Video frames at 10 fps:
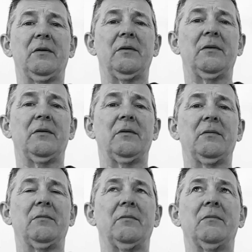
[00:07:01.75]

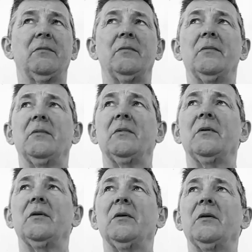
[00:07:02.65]

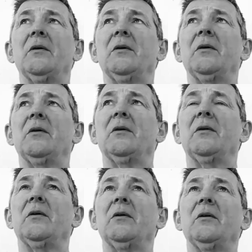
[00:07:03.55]

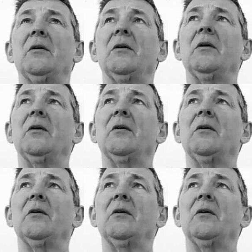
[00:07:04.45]
(no one is talking)